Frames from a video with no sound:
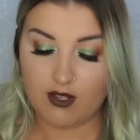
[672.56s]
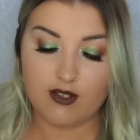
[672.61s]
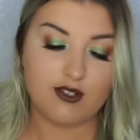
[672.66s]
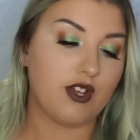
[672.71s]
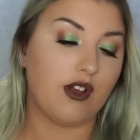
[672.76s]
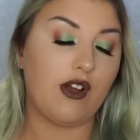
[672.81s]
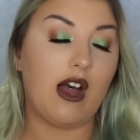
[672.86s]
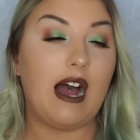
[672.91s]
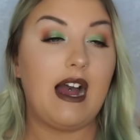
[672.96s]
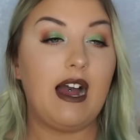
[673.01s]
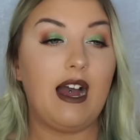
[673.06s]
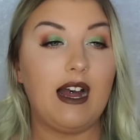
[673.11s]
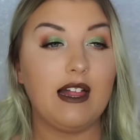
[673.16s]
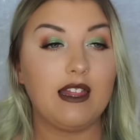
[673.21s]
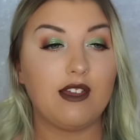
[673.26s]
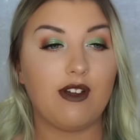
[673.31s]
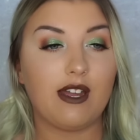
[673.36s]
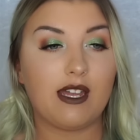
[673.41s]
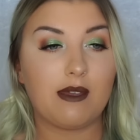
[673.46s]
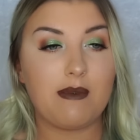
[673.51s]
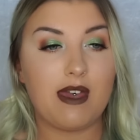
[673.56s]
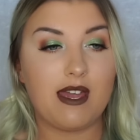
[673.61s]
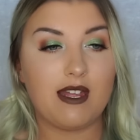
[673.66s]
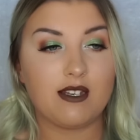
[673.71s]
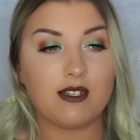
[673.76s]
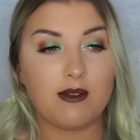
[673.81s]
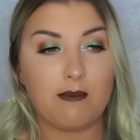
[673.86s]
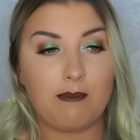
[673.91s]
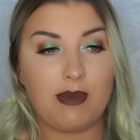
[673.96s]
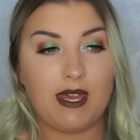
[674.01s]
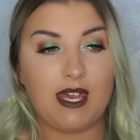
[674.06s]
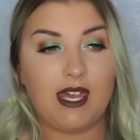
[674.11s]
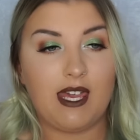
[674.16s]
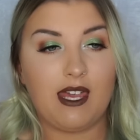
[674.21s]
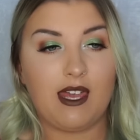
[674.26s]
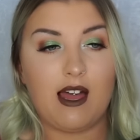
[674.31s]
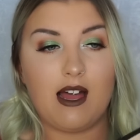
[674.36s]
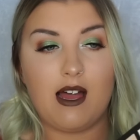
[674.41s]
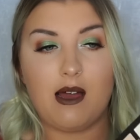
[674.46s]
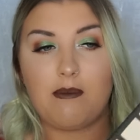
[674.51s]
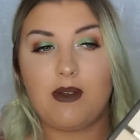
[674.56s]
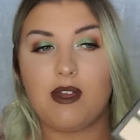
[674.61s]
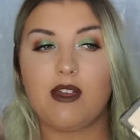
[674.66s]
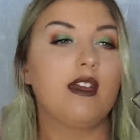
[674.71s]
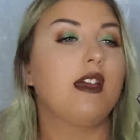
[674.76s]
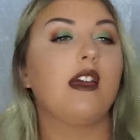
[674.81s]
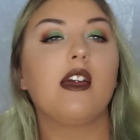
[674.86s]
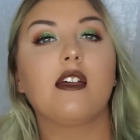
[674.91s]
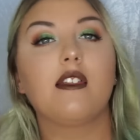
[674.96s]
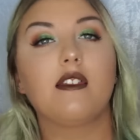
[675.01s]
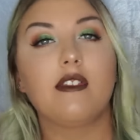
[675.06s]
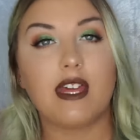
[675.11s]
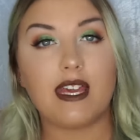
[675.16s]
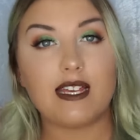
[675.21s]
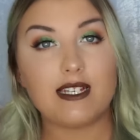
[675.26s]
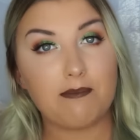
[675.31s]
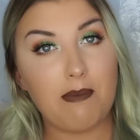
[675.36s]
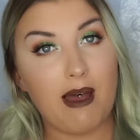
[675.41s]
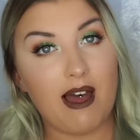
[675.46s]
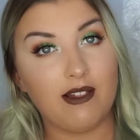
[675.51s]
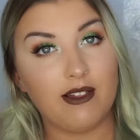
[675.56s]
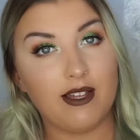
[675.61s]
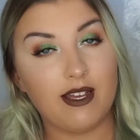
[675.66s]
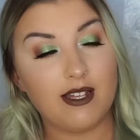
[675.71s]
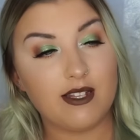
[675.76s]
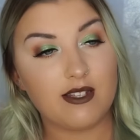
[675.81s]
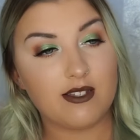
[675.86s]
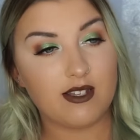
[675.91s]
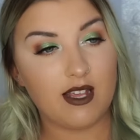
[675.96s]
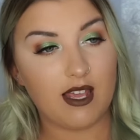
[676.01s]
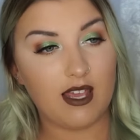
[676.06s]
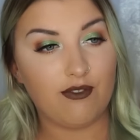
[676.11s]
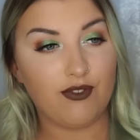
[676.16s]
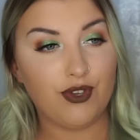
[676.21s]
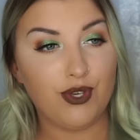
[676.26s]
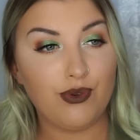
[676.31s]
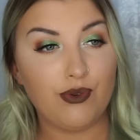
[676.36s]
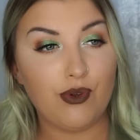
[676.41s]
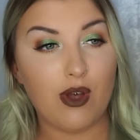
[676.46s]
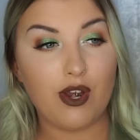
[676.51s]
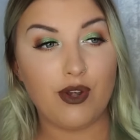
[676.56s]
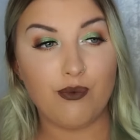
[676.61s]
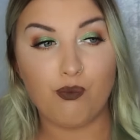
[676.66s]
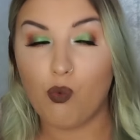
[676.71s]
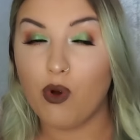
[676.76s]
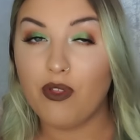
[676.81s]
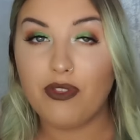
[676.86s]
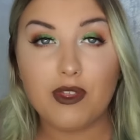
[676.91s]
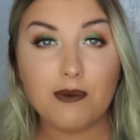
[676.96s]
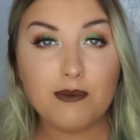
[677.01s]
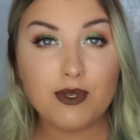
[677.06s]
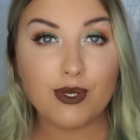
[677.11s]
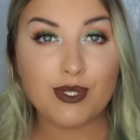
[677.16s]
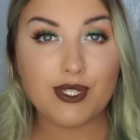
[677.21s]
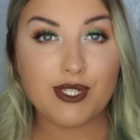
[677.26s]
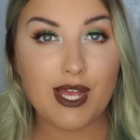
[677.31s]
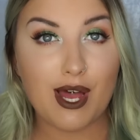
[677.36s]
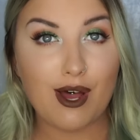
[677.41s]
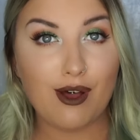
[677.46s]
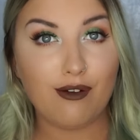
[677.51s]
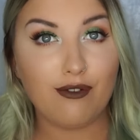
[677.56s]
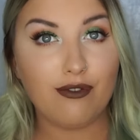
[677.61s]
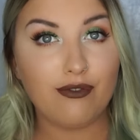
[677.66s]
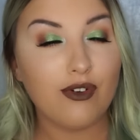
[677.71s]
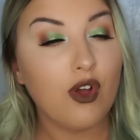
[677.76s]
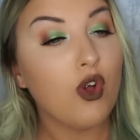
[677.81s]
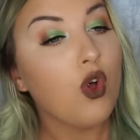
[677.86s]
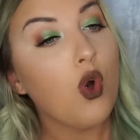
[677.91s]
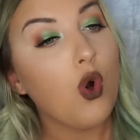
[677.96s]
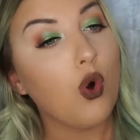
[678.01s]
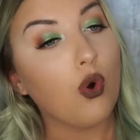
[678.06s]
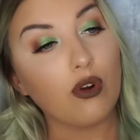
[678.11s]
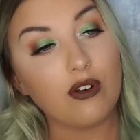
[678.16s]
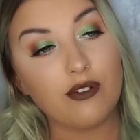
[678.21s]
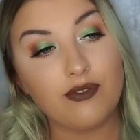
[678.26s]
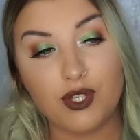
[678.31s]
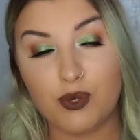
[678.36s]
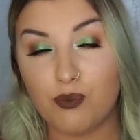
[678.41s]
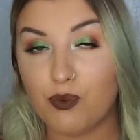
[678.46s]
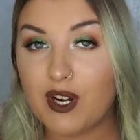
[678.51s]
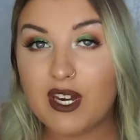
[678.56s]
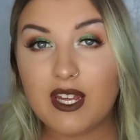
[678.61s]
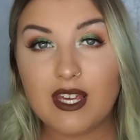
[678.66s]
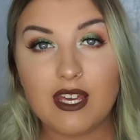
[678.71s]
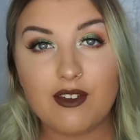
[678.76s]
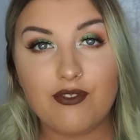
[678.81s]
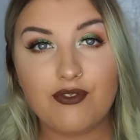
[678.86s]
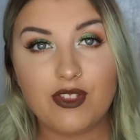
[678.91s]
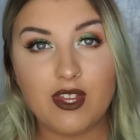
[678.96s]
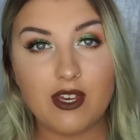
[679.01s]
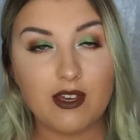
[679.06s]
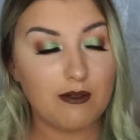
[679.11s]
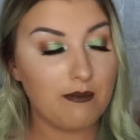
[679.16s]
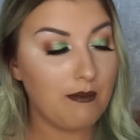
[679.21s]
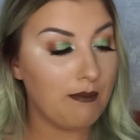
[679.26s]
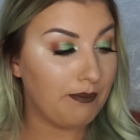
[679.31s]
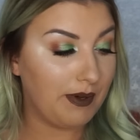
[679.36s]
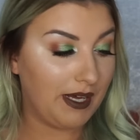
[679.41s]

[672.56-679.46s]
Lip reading: So I highly recommend picking up these palettes if you want them yourself or if you want to gift them.